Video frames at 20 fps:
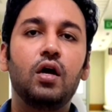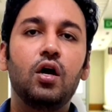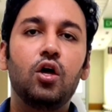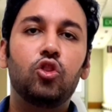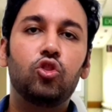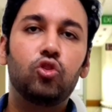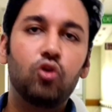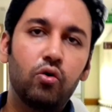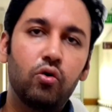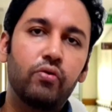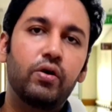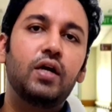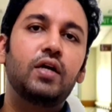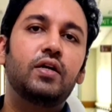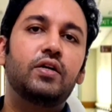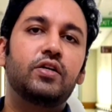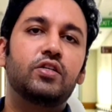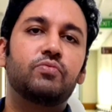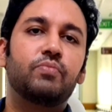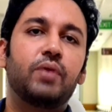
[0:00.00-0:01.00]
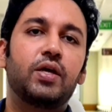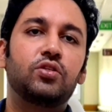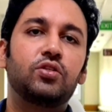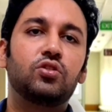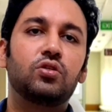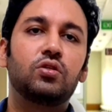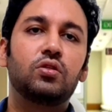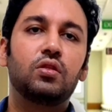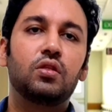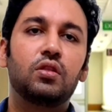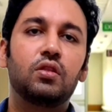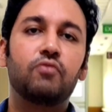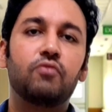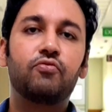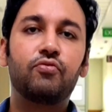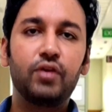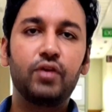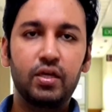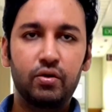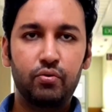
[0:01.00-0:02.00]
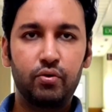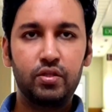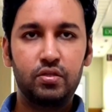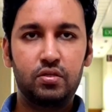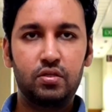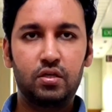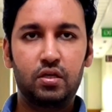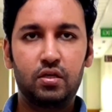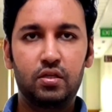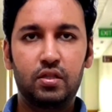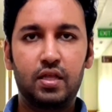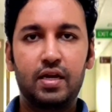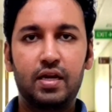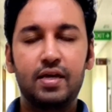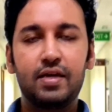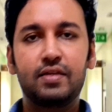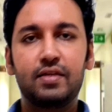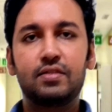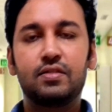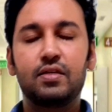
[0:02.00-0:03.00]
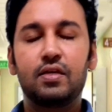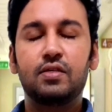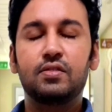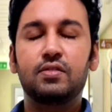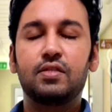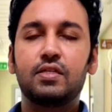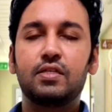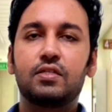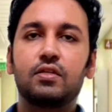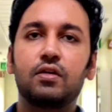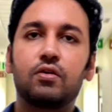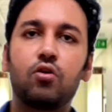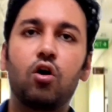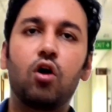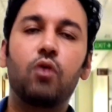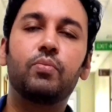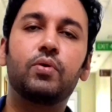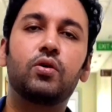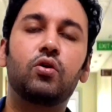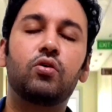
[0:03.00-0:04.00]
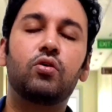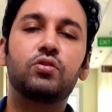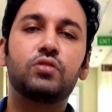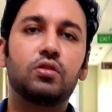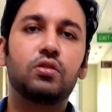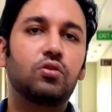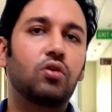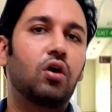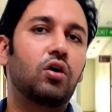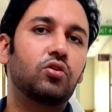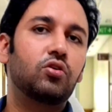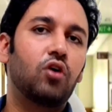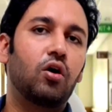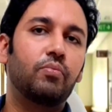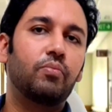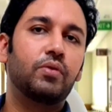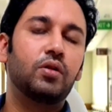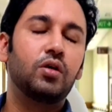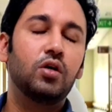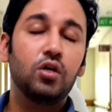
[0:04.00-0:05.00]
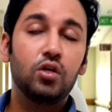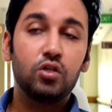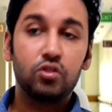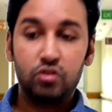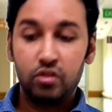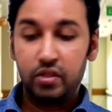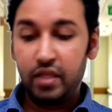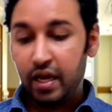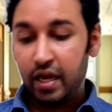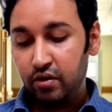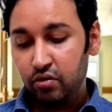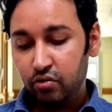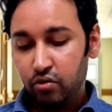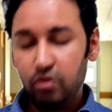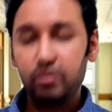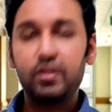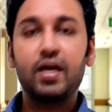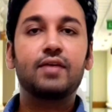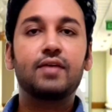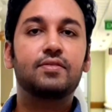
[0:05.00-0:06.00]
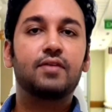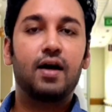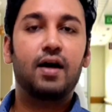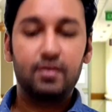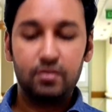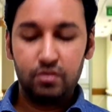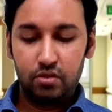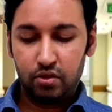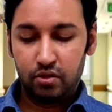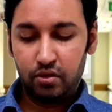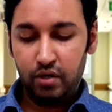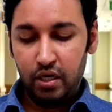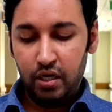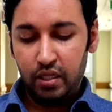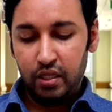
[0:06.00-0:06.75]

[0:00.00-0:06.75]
Nowhere it is mentioned the frequency, that is this common or is it not common. So there you go, that's the answer.